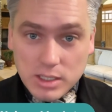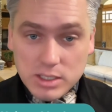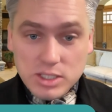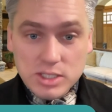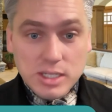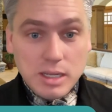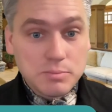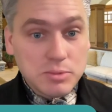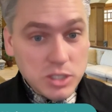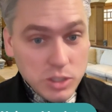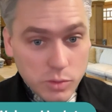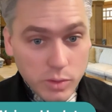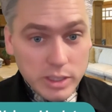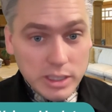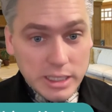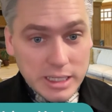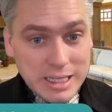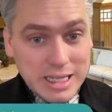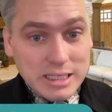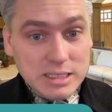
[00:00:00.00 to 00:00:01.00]

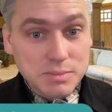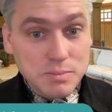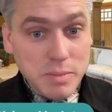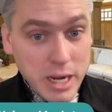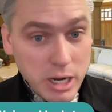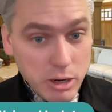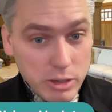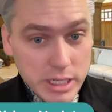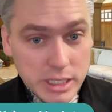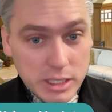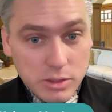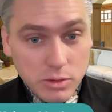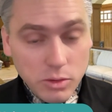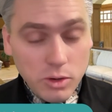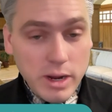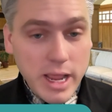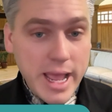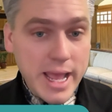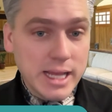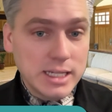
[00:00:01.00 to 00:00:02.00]
subsequently gets married
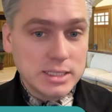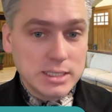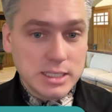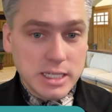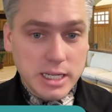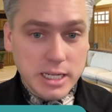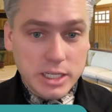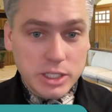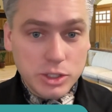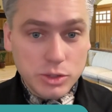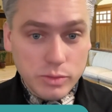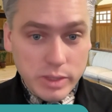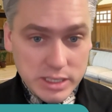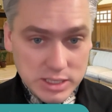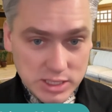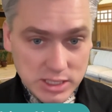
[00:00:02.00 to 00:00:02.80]
or has a U.S.